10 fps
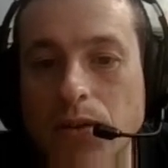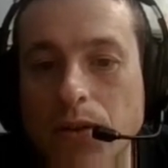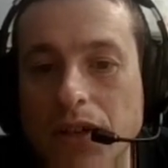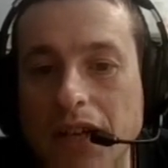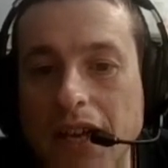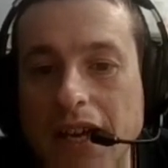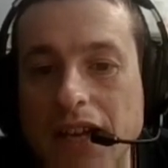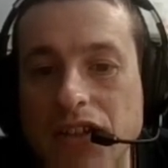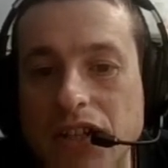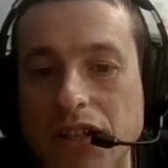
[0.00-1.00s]
Or
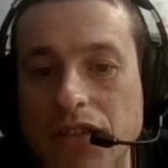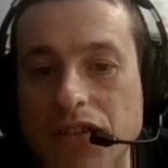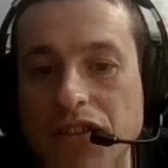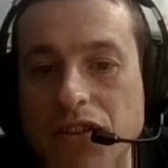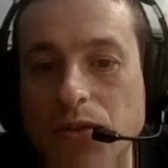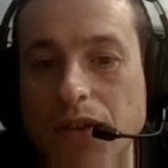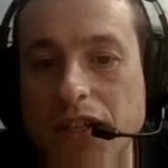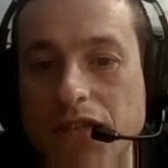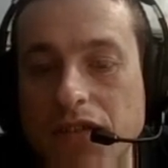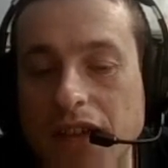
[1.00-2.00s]
catch it. There is a
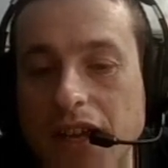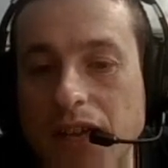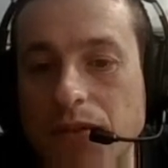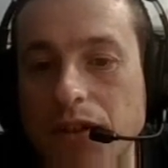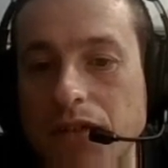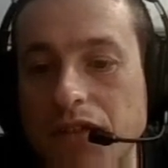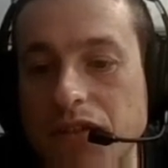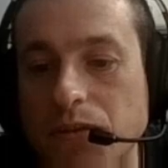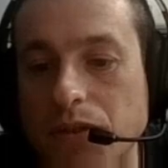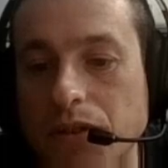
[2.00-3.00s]
quest for that. I wonder if
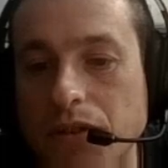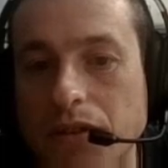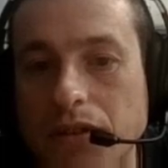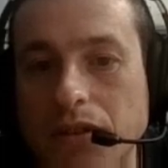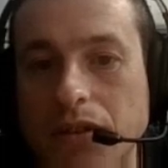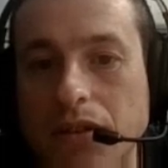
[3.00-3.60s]
it's worth...